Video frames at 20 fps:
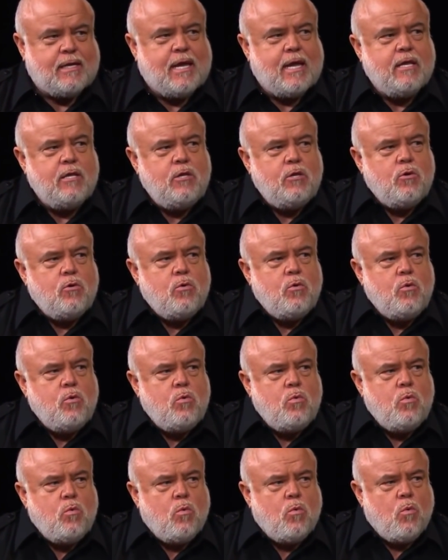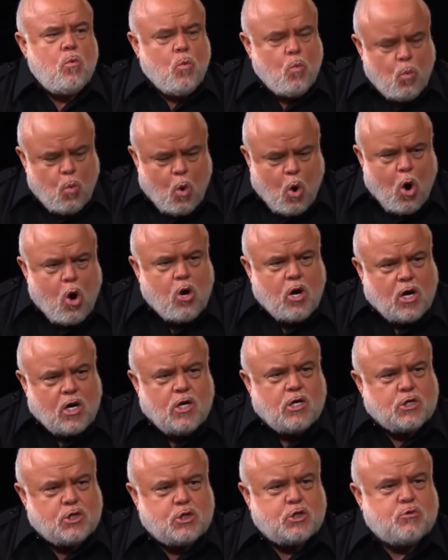Can you walk
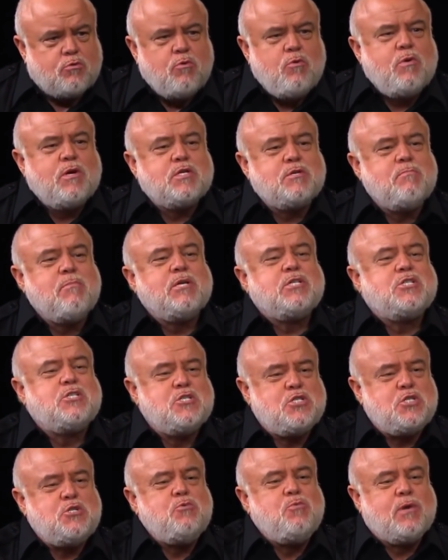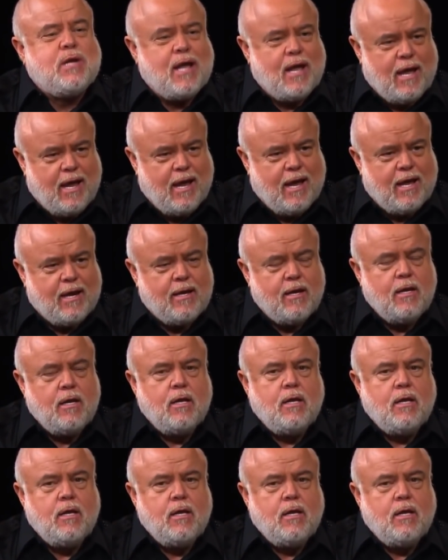us through as much as you can